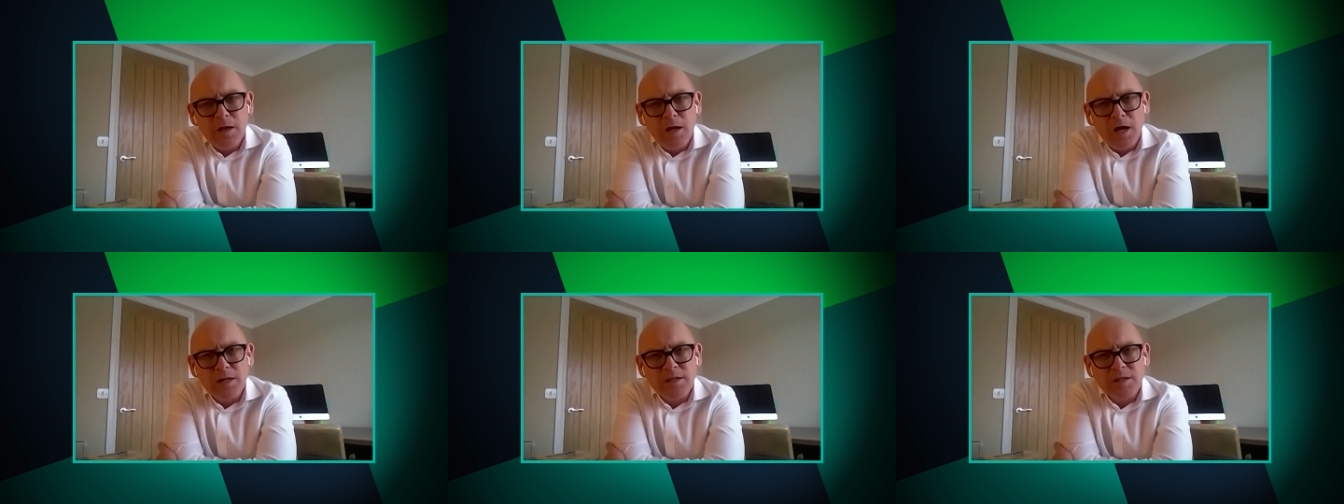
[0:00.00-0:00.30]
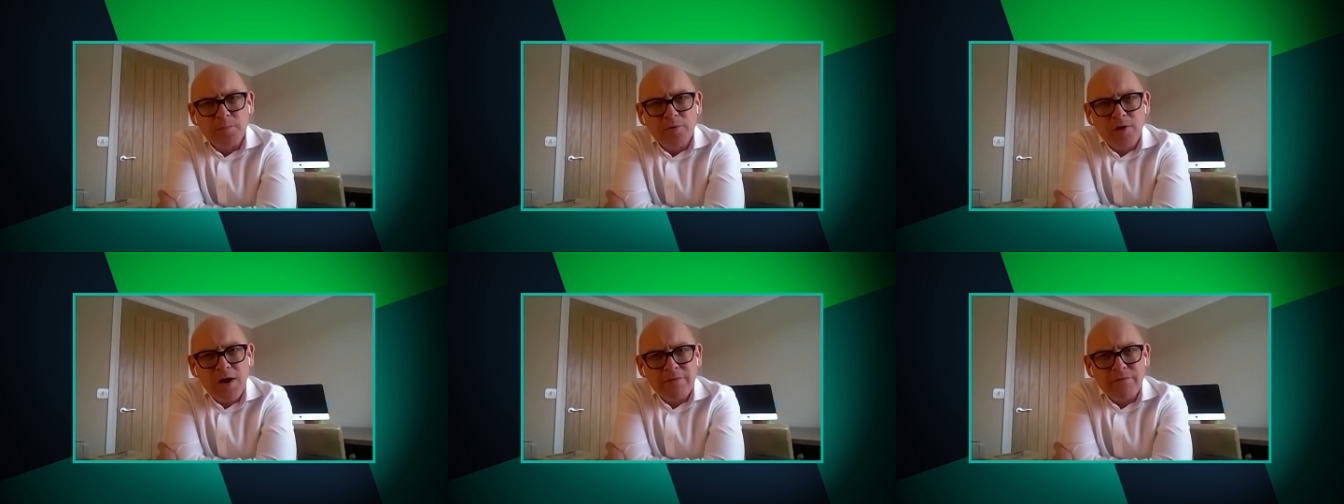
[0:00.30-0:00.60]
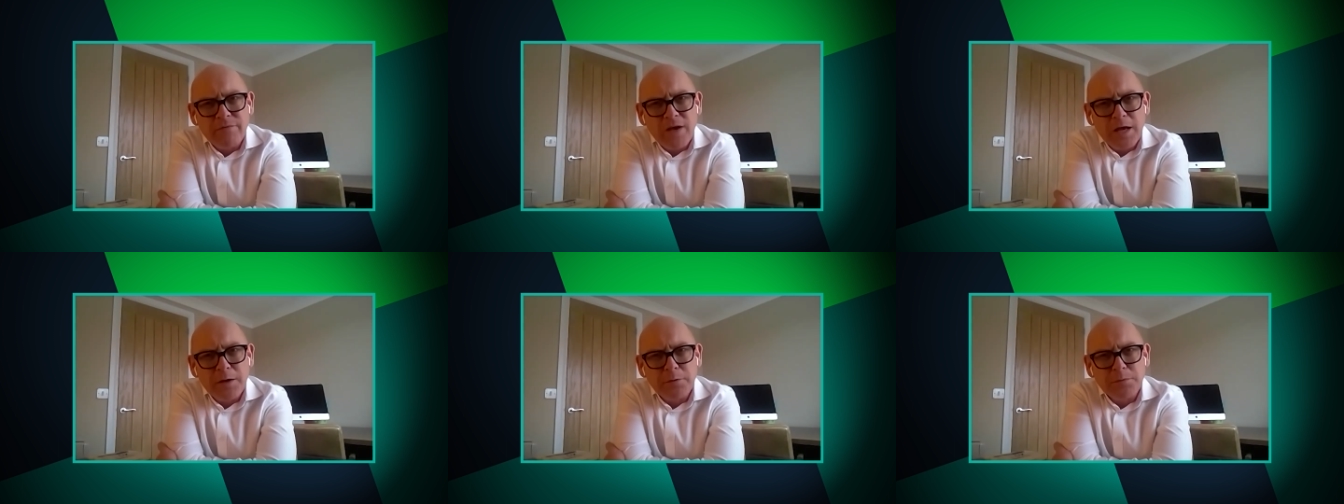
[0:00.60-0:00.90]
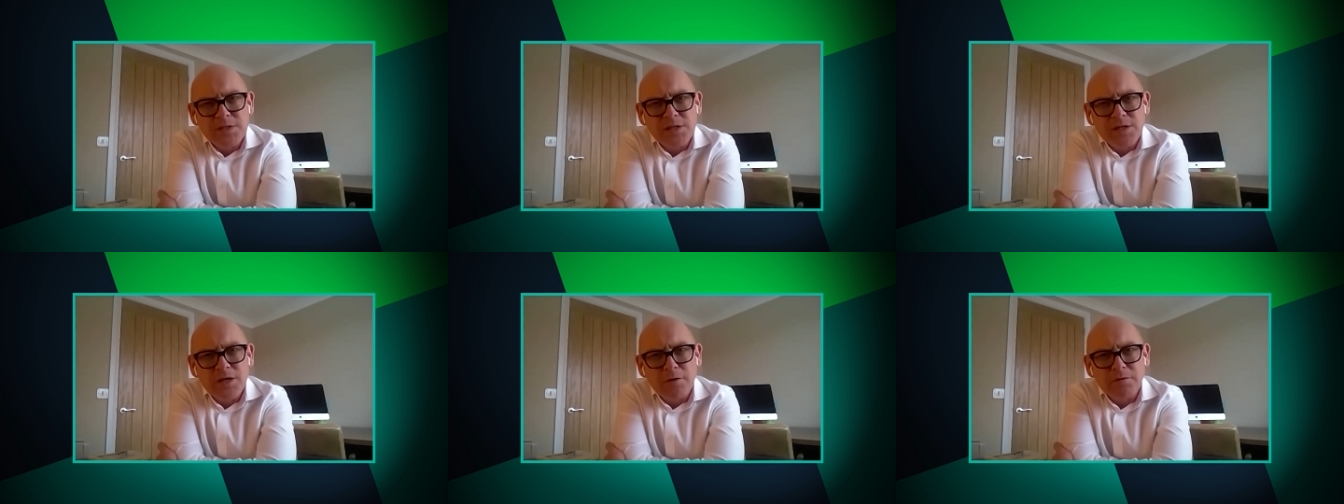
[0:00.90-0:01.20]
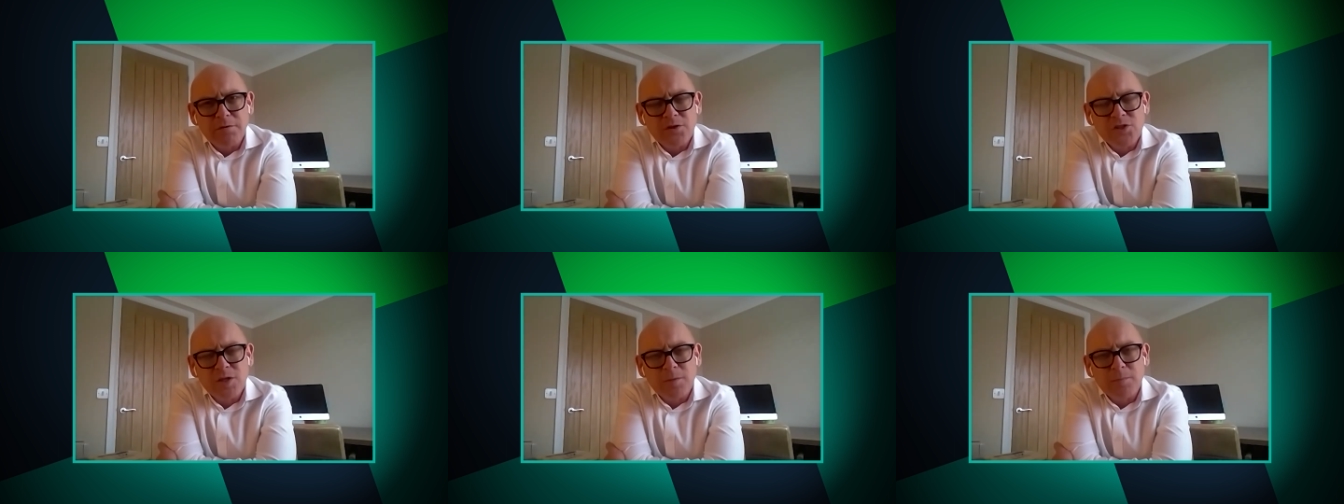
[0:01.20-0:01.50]
under private equity
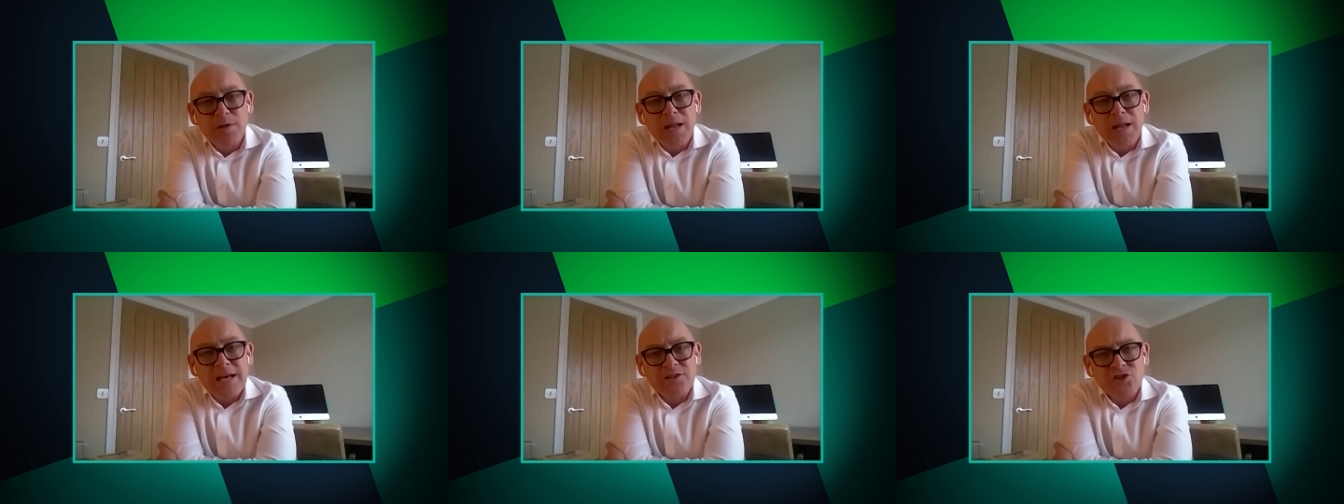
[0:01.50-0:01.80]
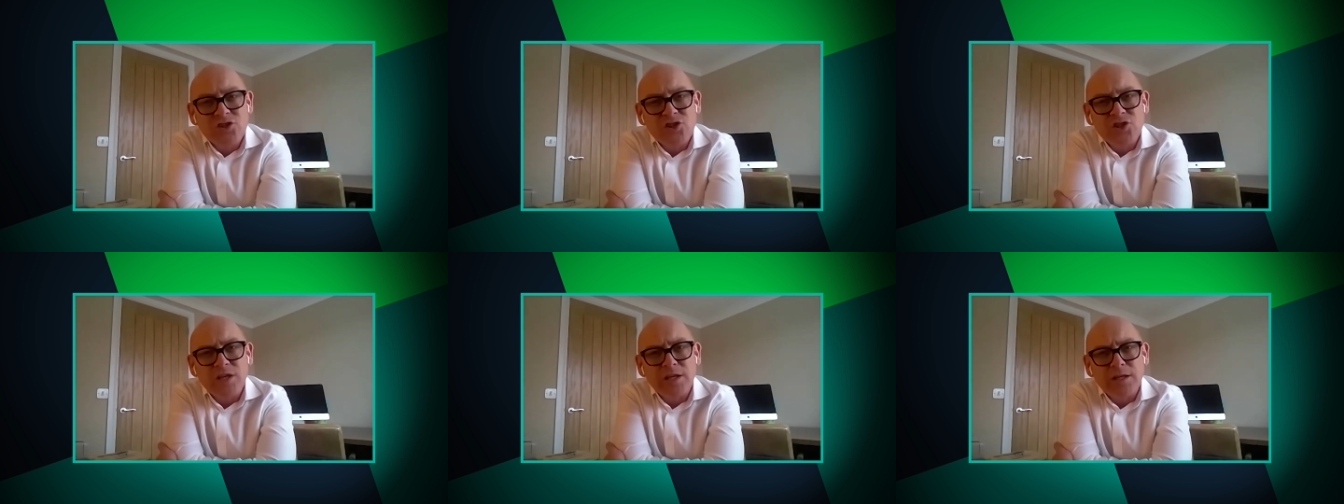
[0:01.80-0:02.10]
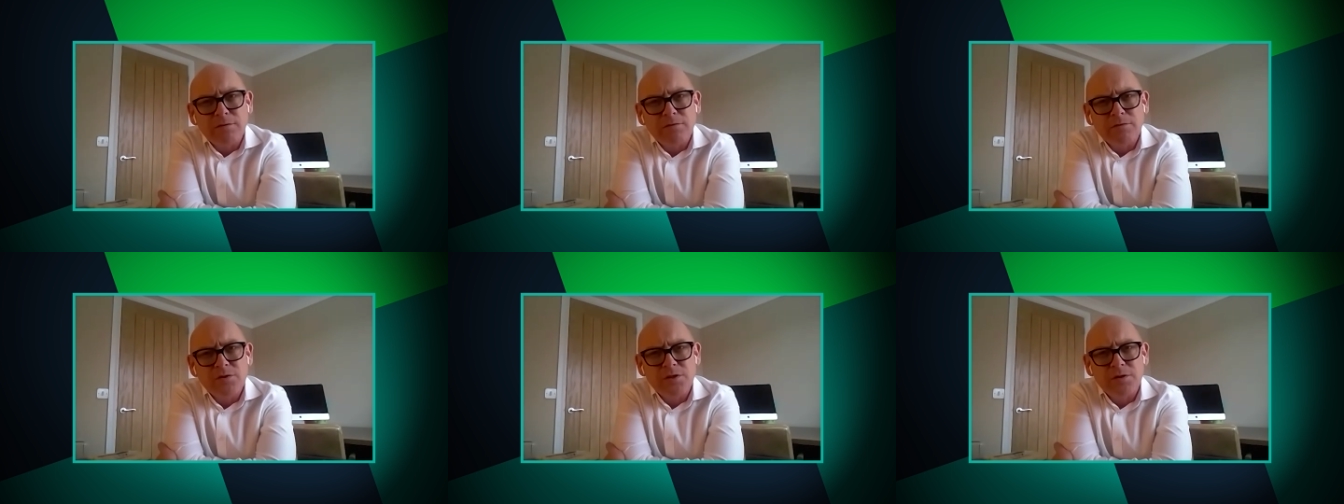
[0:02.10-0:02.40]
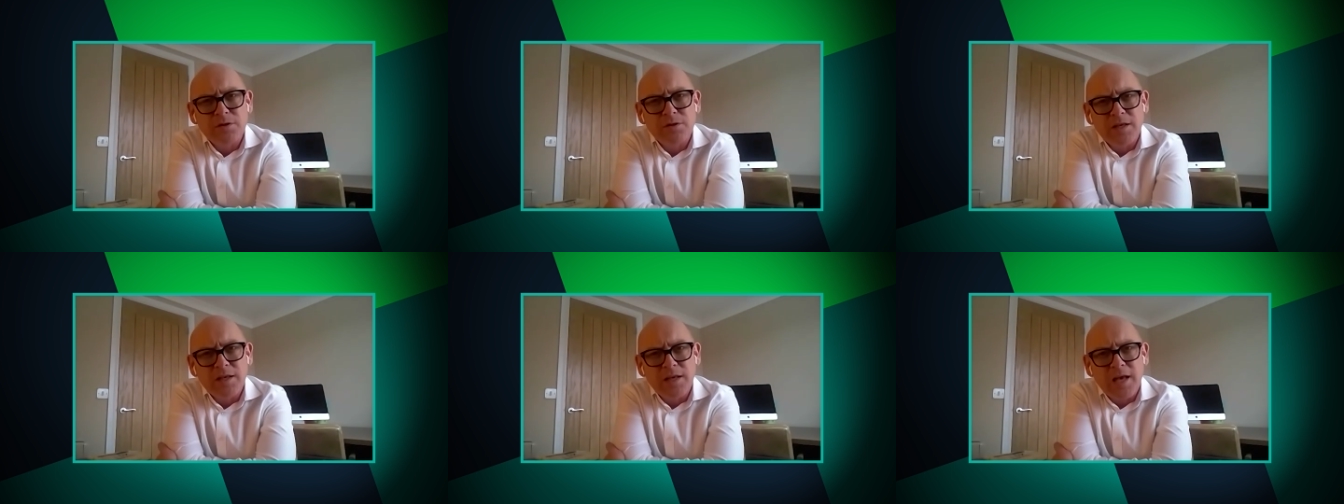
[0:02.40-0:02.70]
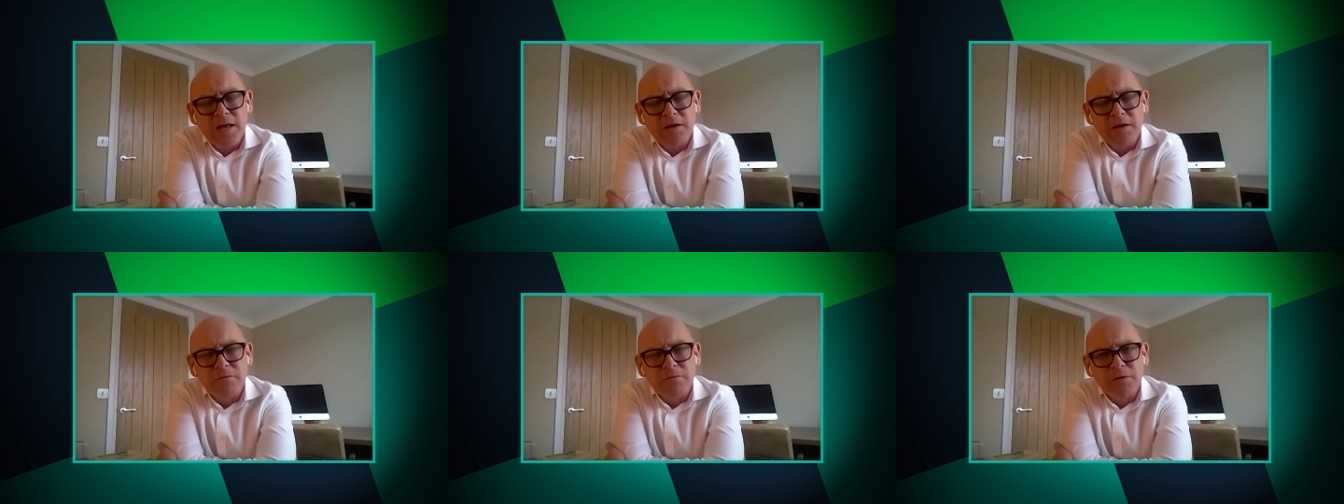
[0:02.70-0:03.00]
ownership last year to the
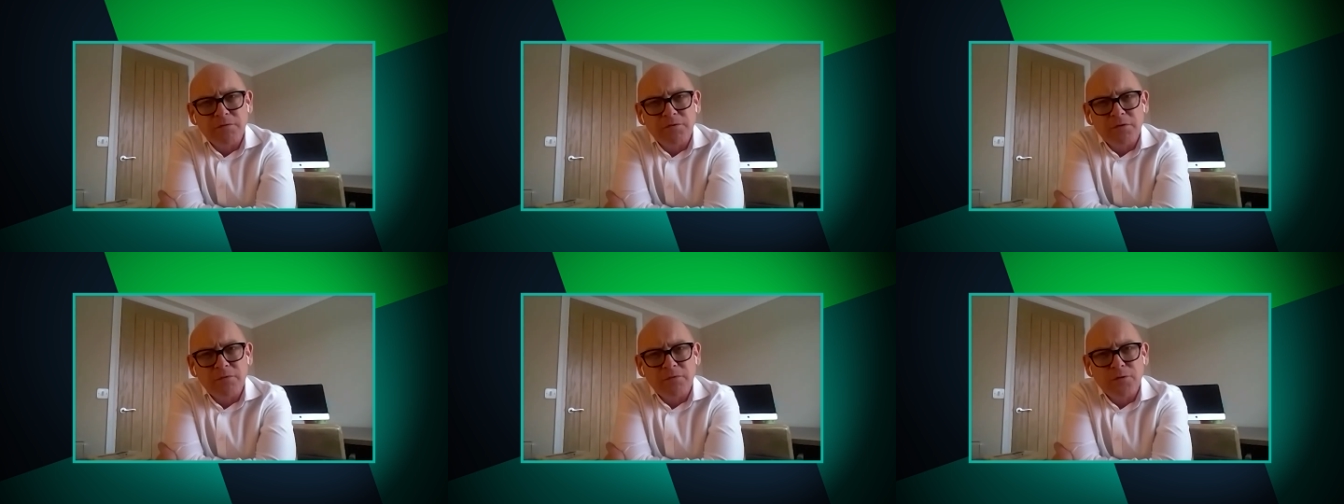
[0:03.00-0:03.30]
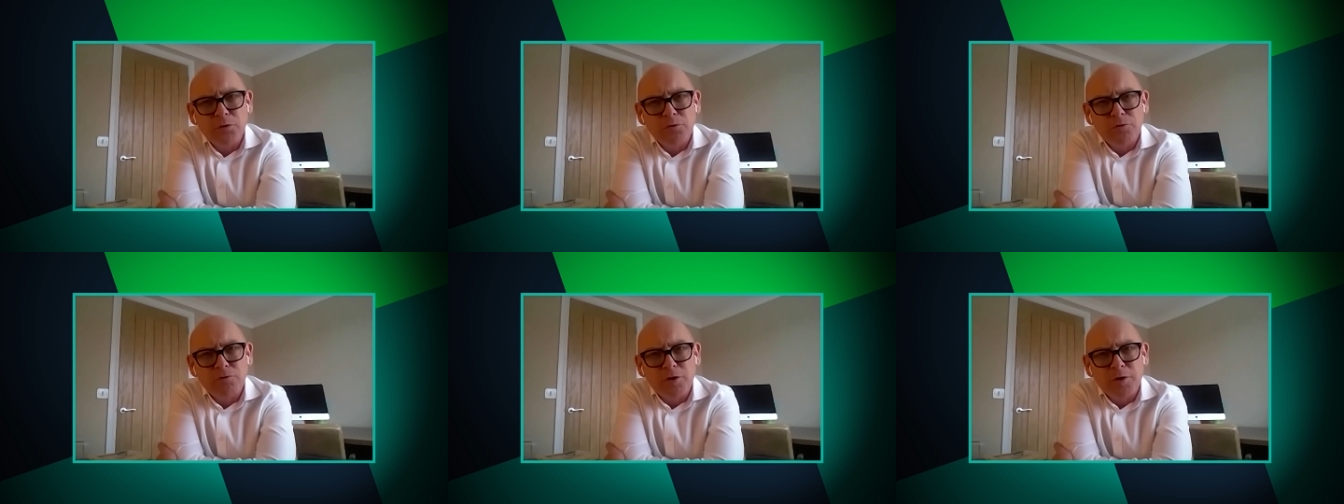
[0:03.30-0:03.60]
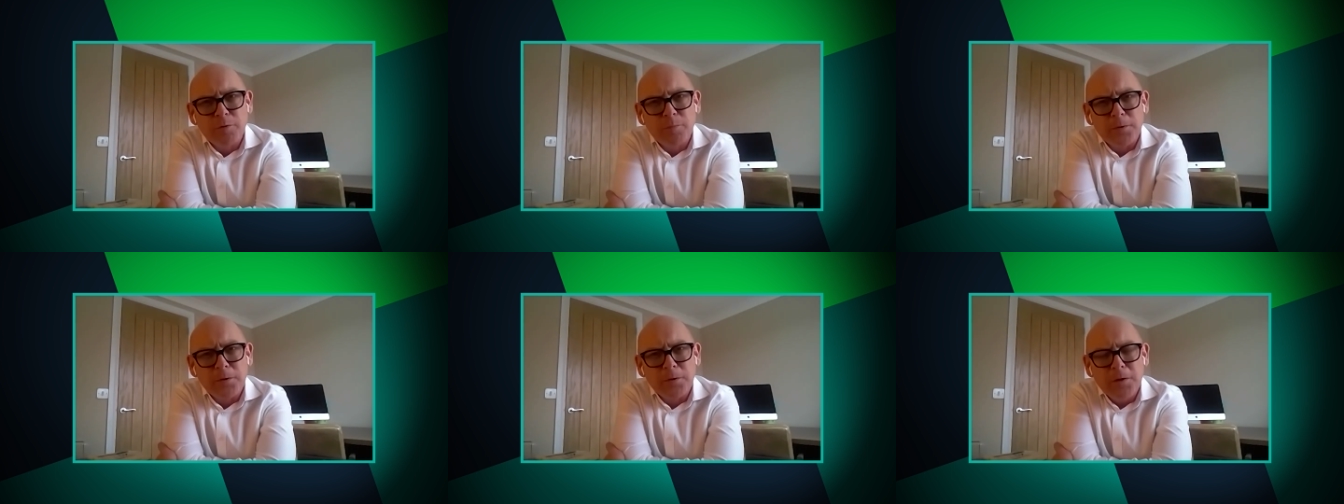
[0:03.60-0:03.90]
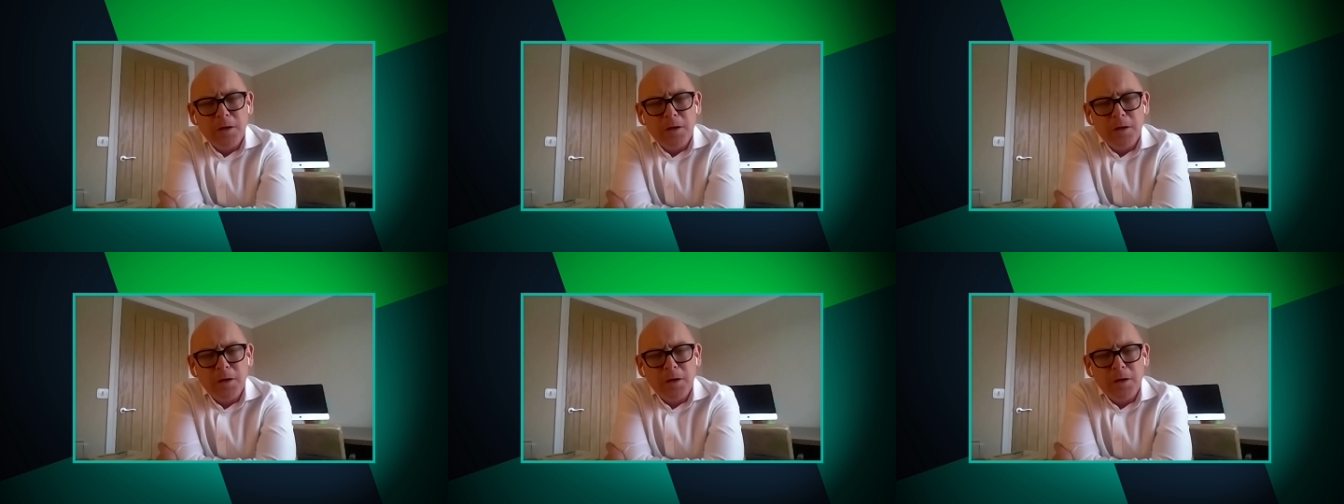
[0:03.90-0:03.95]
850 Food Group.